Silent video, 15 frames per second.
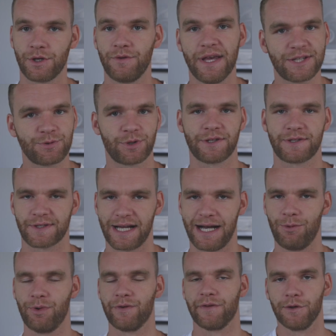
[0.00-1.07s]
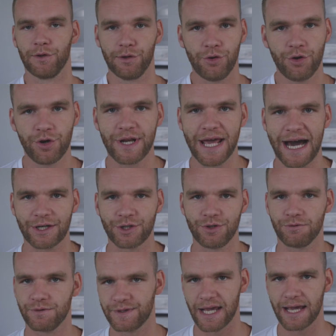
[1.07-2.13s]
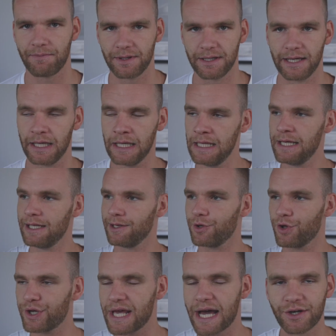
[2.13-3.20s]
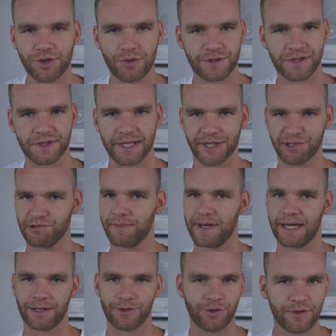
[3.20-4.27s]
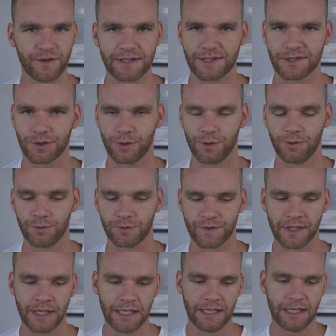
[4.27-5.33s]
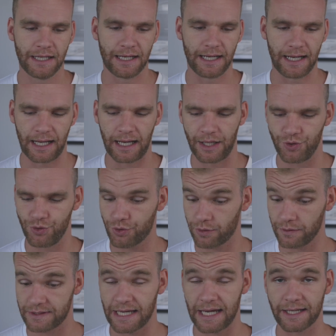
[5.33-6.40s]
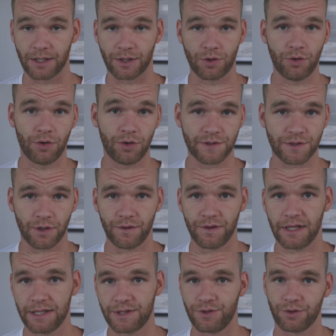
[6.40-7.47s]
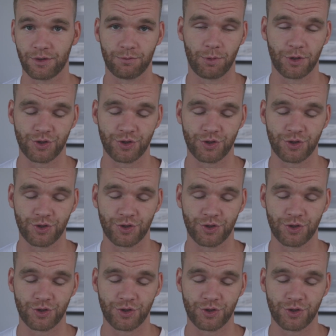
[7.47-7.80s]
that's what I'd start with. Learn how to use Zapier, learn how to use Integromat, learn these tools. You could take a course on this. You could watch